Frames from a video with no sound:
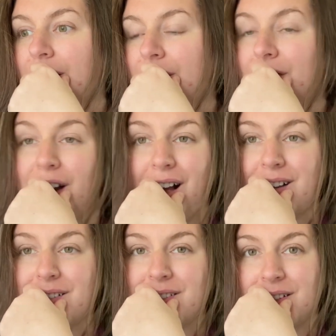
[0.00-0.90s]

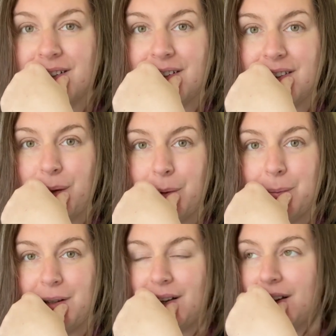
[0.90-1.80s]
us. That might
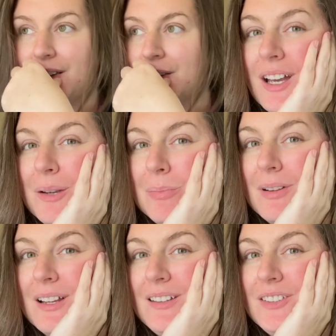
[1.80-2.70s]
be nice. I
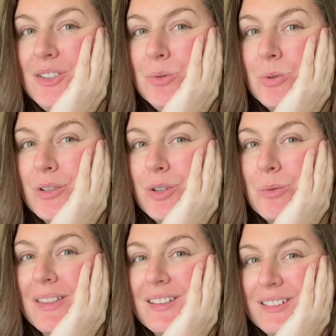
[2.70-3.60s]
placed an order
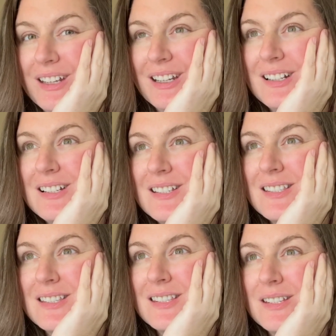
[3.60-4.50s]
with NYX